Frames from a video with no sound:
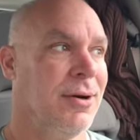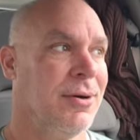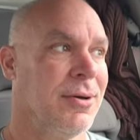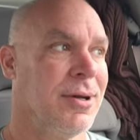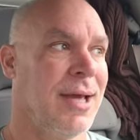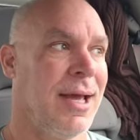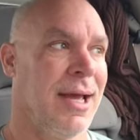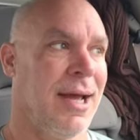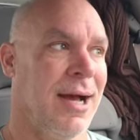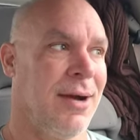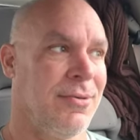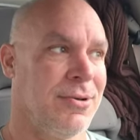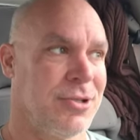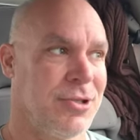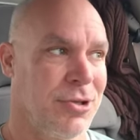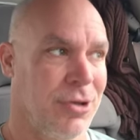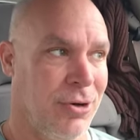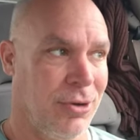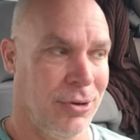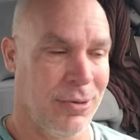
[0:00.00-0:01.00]
Okay, I was
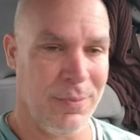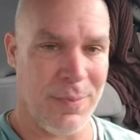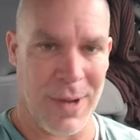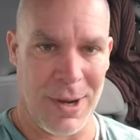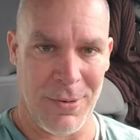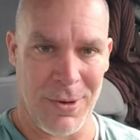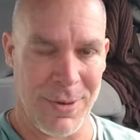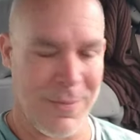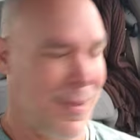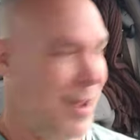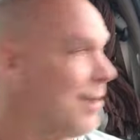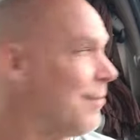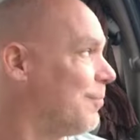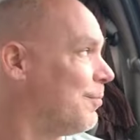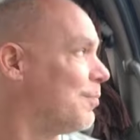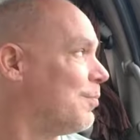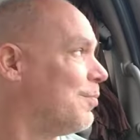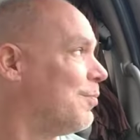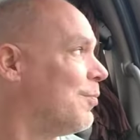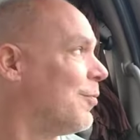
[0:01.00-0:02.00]
told by one of my
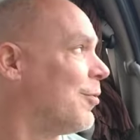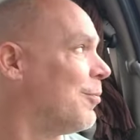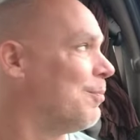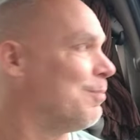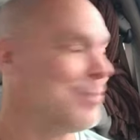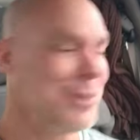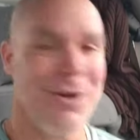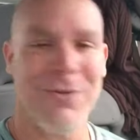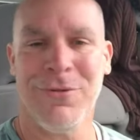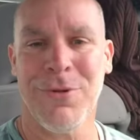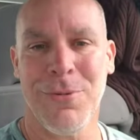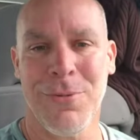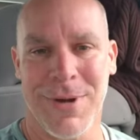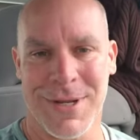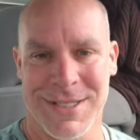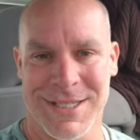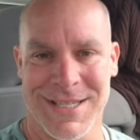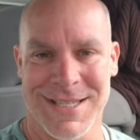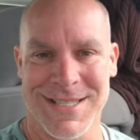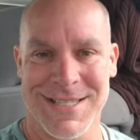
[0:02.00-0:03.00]
beautiful
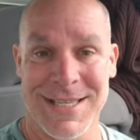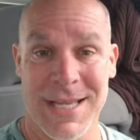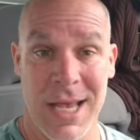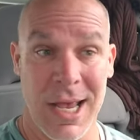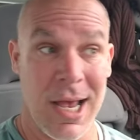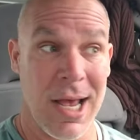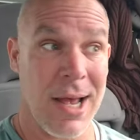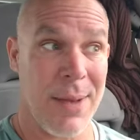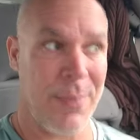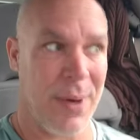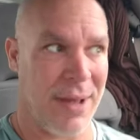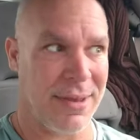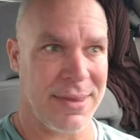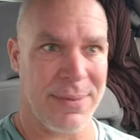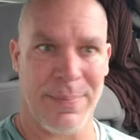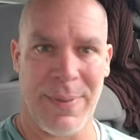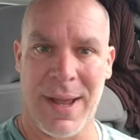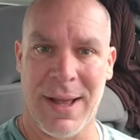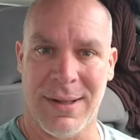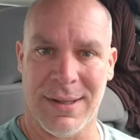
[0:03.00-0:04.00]
witches about the
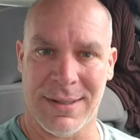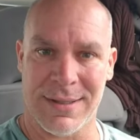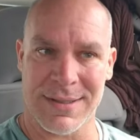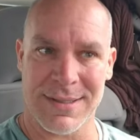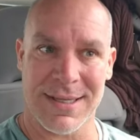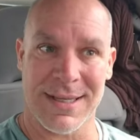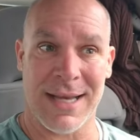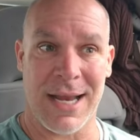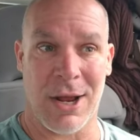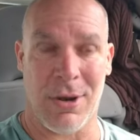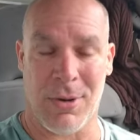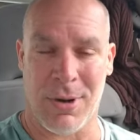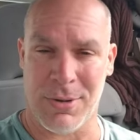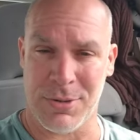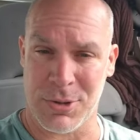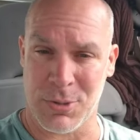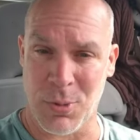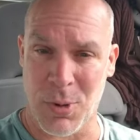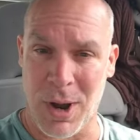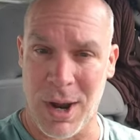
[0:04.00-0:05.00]
balance and how I
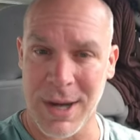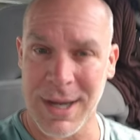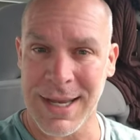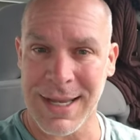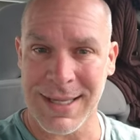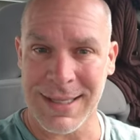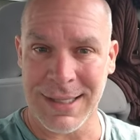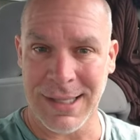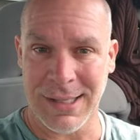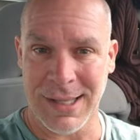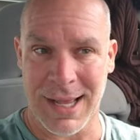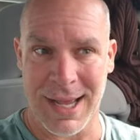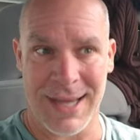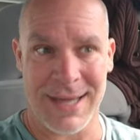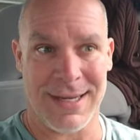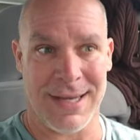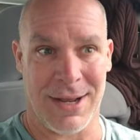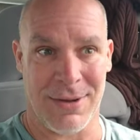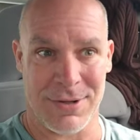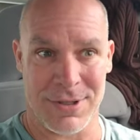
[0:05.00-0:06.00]
was walking in the
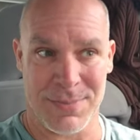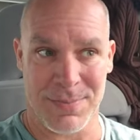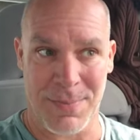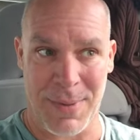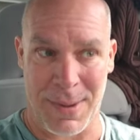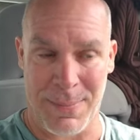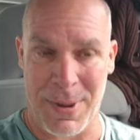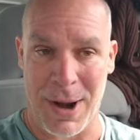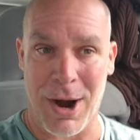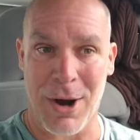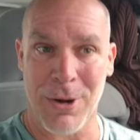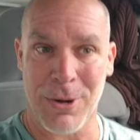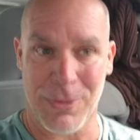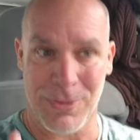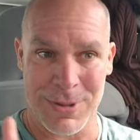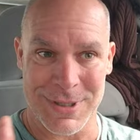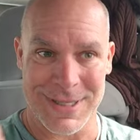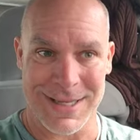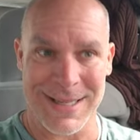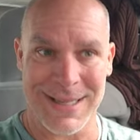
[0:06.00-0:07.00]
light and my power
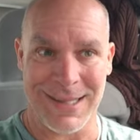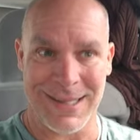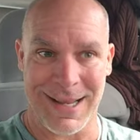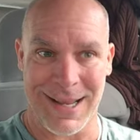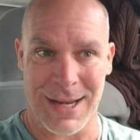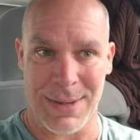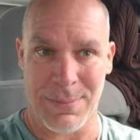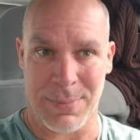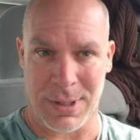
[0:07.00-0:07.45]
was in the light,